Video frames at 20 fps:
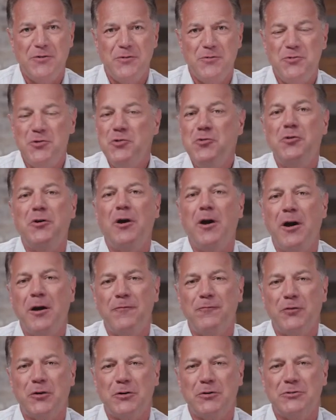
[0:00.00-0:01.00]
new
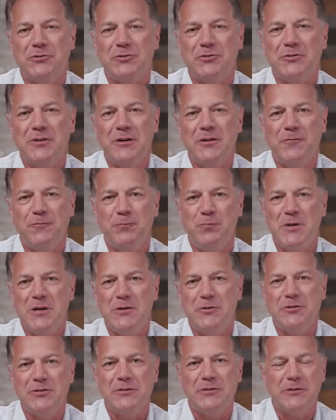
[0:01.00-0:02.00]
converts that have
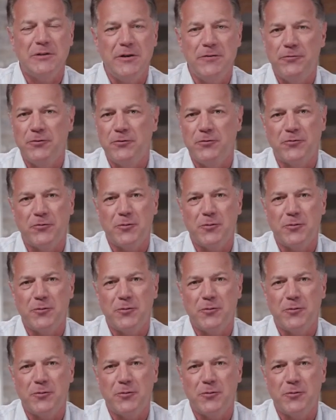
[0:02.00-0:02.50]
been delivered